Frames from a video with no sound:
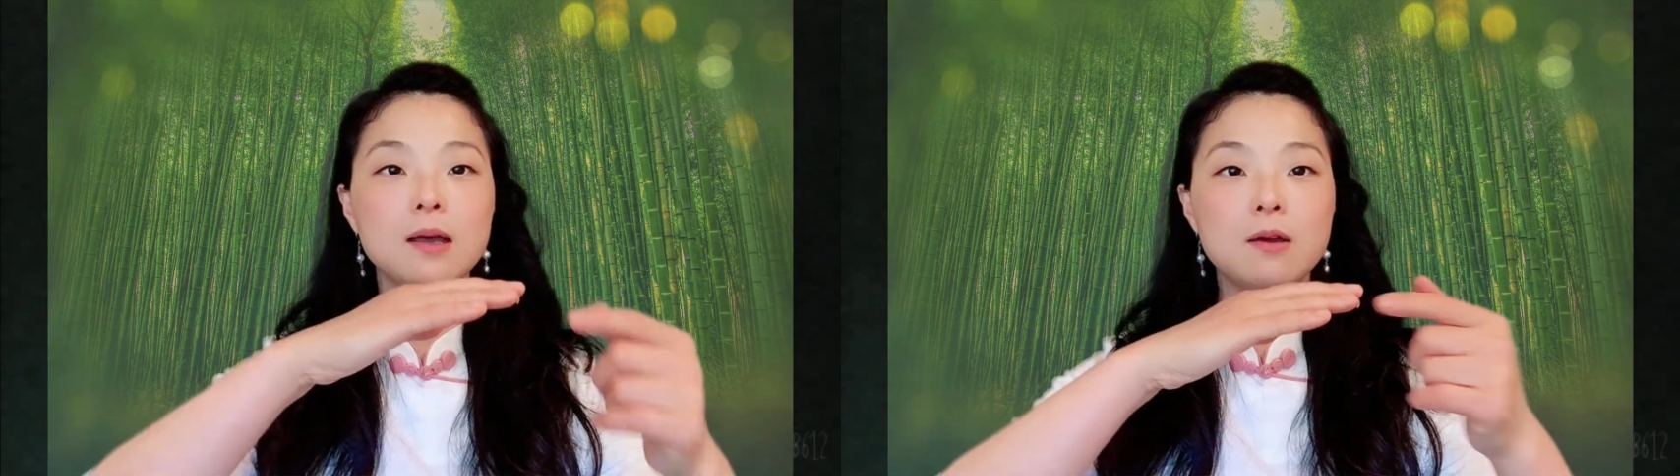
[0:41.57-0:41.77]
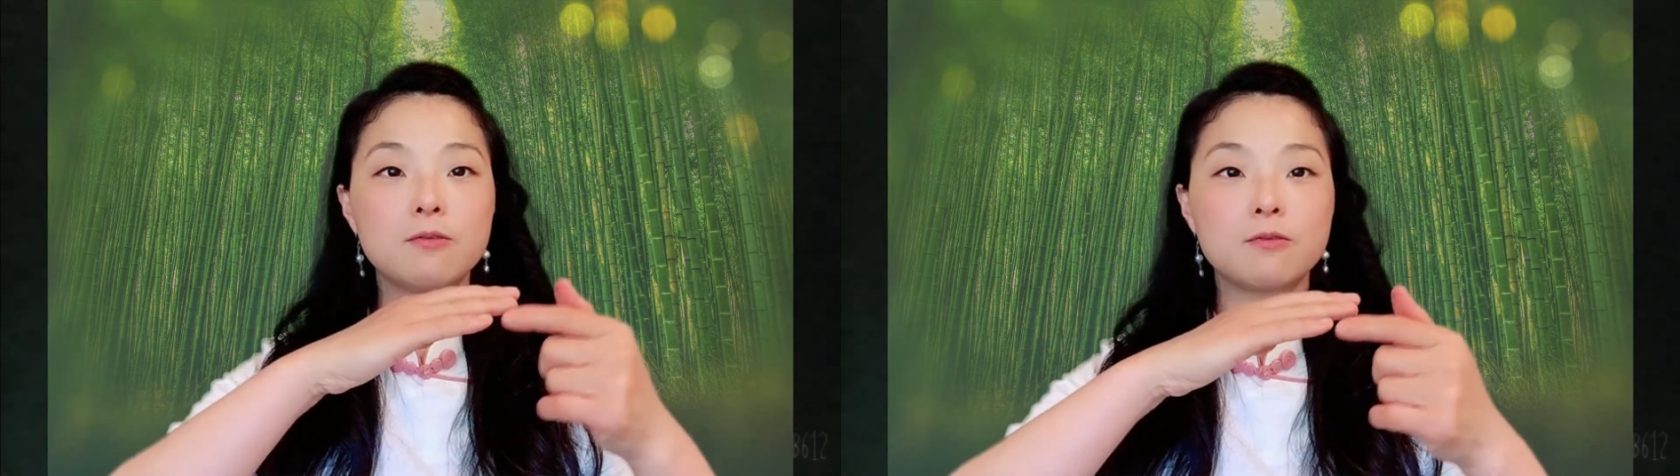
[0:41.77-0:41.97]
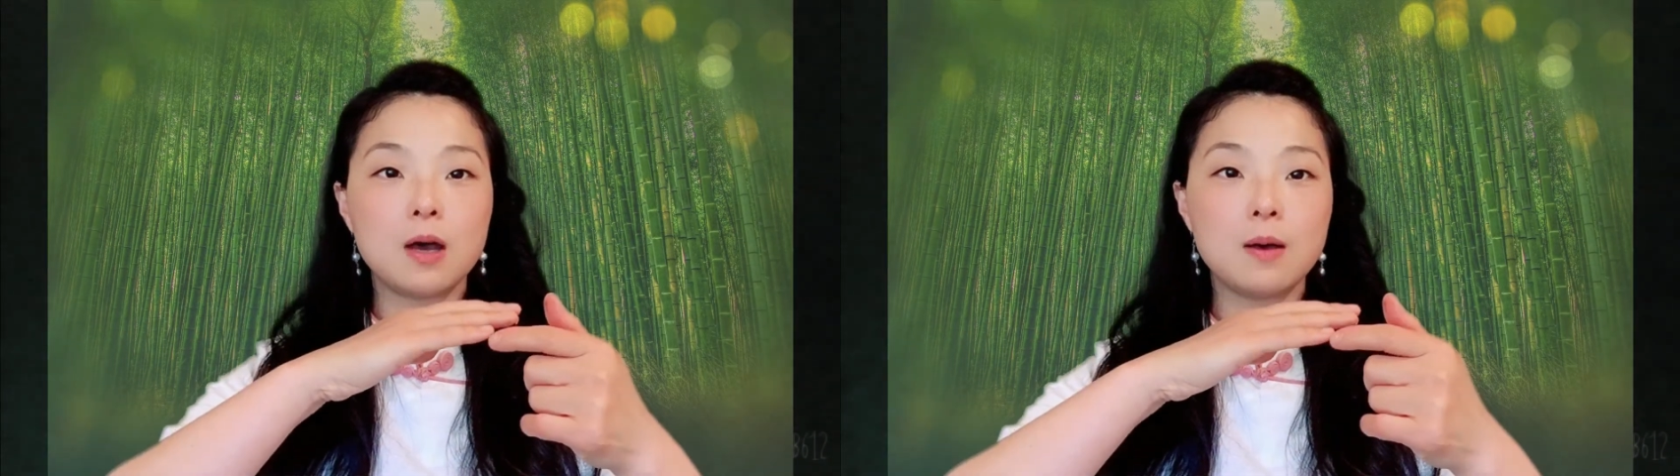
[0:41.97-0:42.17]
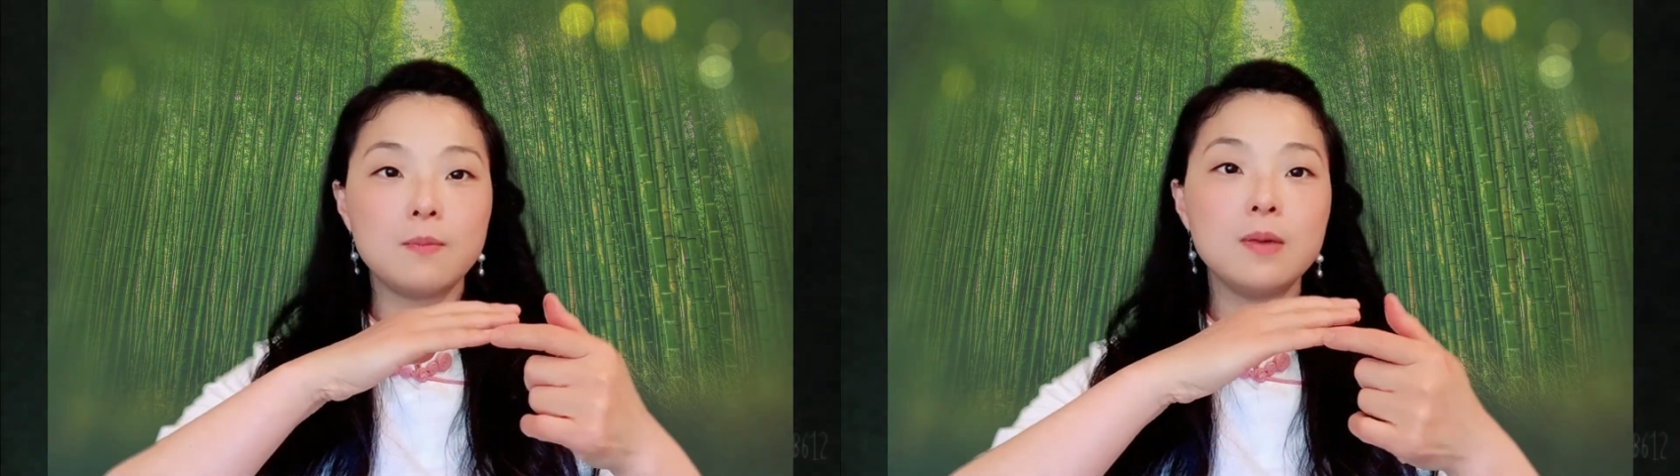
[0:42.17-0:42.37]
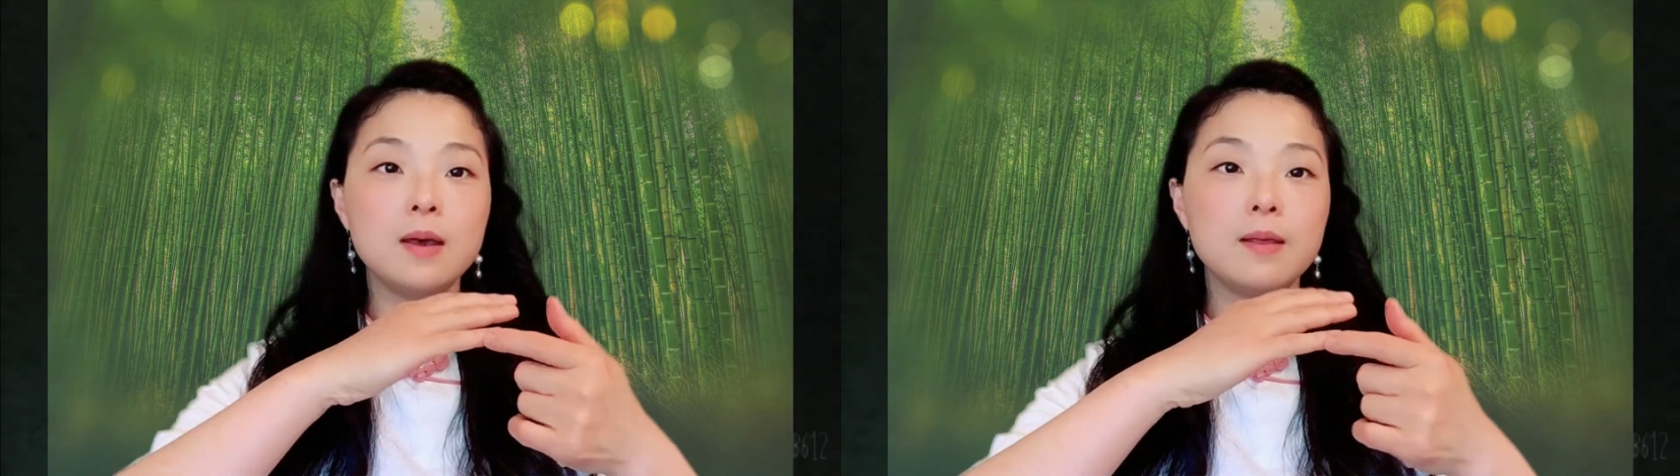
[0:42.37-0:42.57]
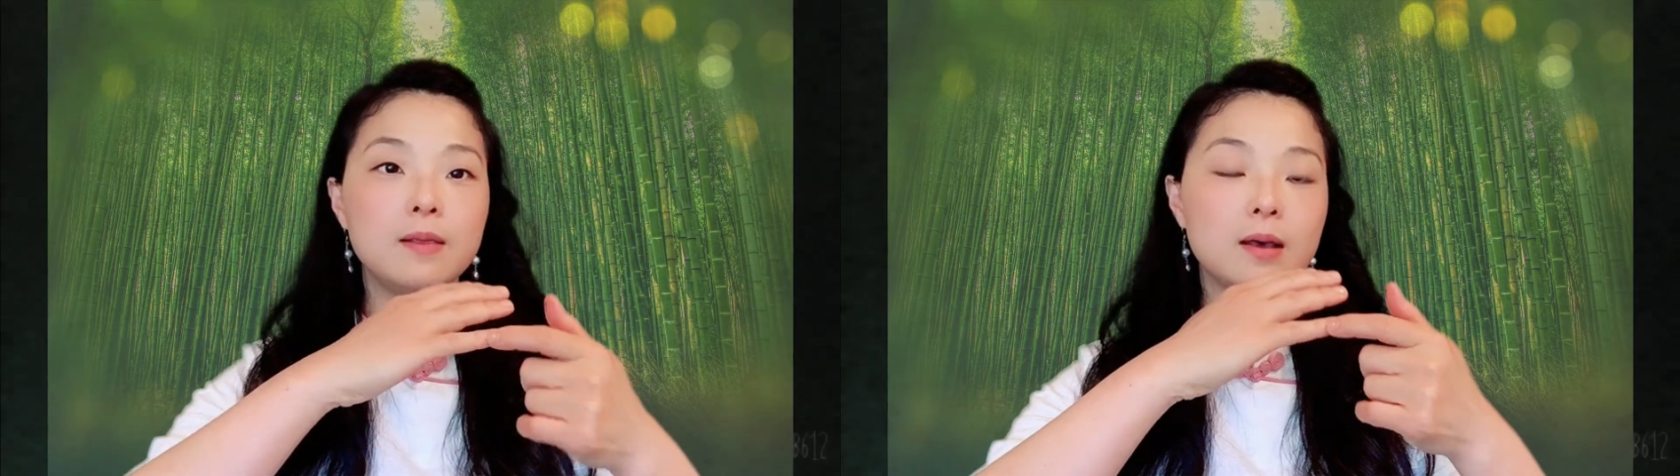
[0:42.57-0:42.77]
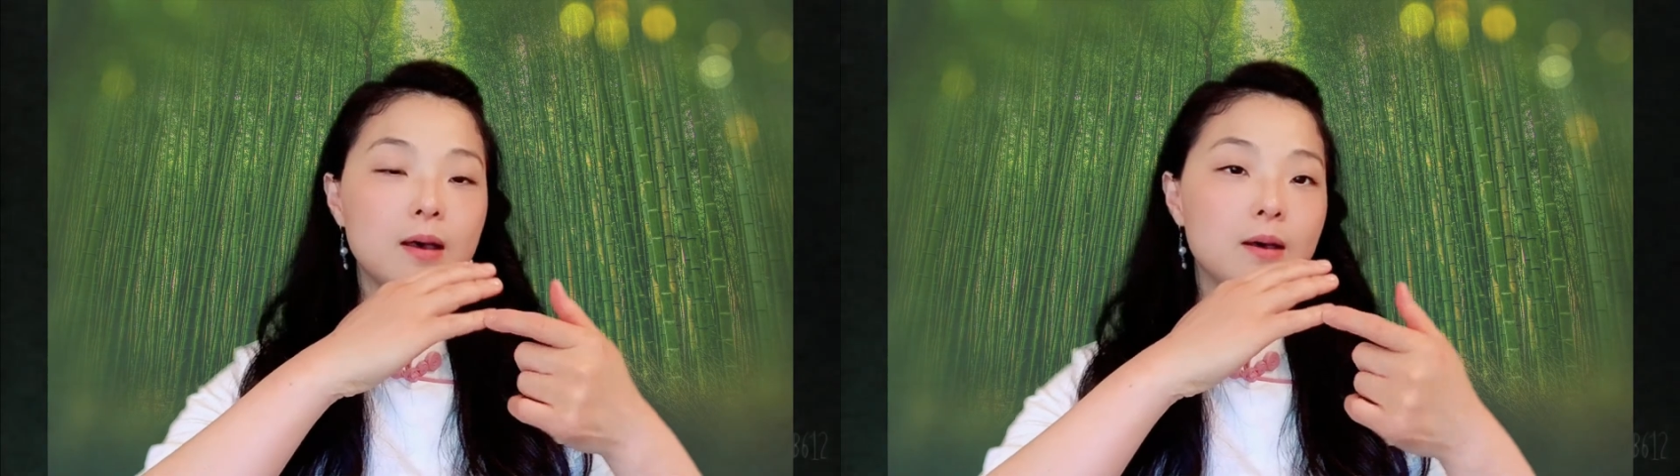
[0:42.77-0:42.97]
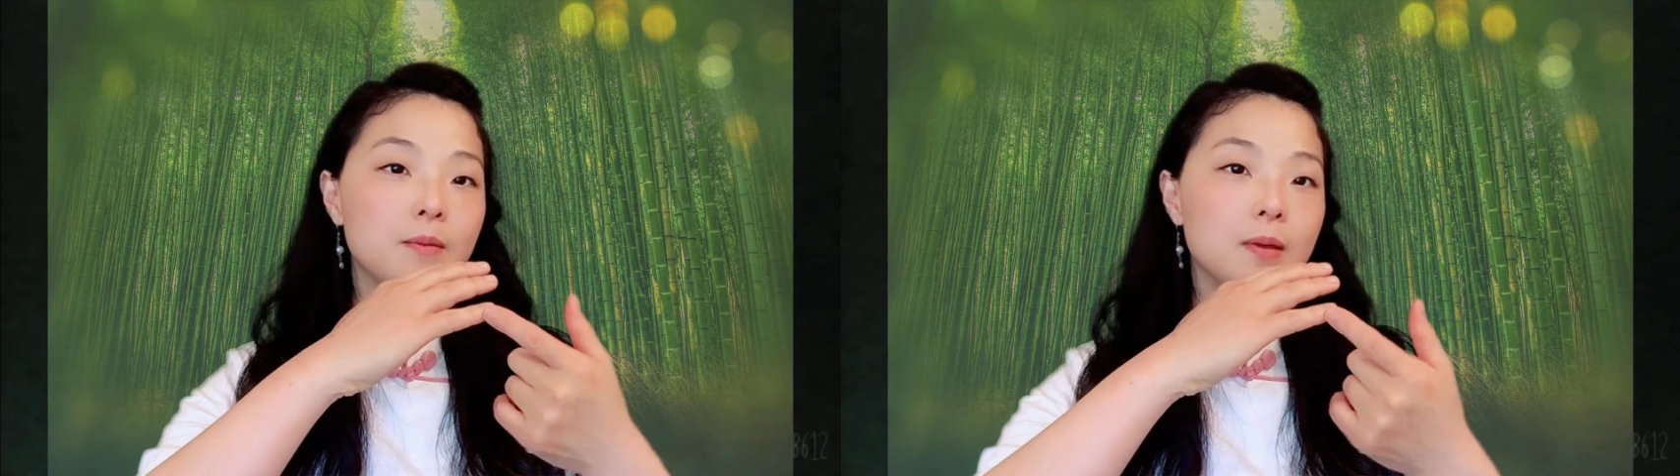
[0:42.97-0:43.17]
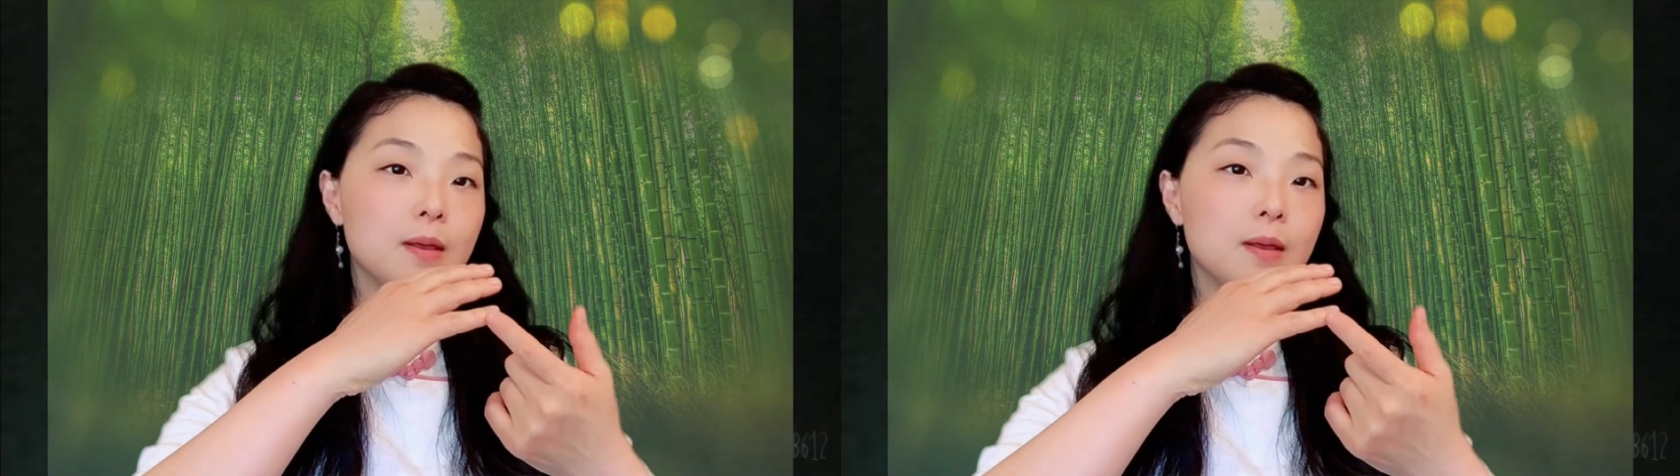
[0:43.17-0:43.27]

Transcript: from the